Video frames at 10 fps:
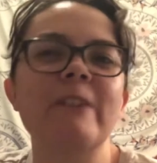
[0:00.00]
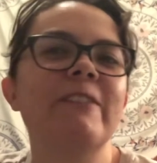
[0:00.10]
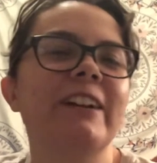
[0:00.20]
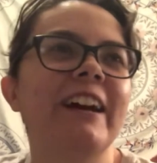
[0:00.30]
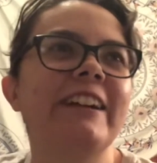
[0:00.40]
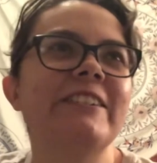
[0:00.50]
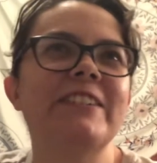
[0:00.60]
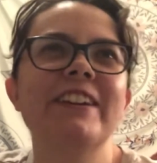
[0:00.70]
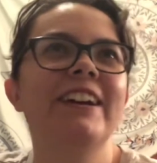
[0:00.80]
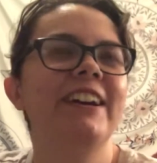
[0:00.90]
and I
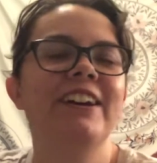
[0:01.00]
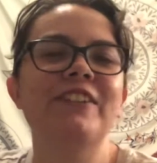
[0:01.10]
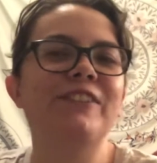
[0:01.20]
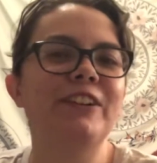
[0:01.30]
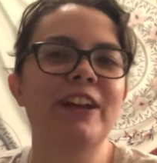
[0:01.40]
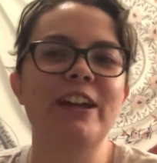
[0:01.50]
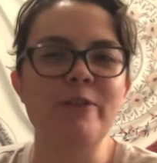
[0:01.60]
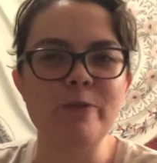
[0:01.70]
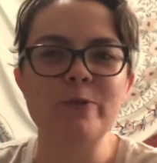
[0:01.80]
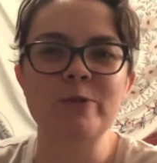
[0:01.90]
just feel like he
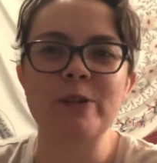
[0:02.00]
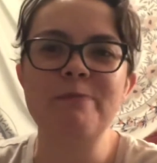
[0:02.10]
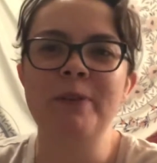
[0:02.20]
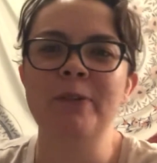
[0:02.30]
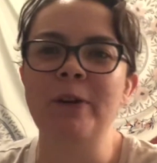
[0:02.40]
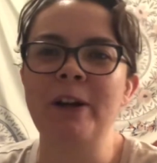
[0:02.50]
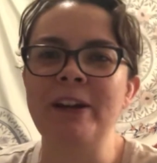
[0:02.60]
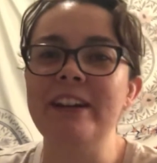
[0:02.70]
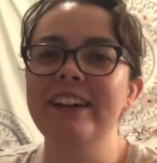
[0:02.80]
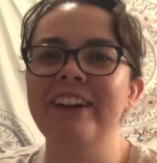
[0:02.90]
would treat me
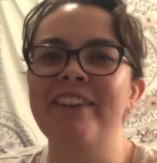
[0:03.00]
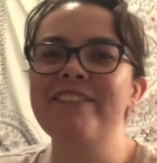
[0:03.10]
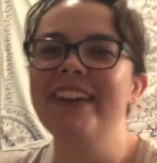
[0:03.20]
right. Um,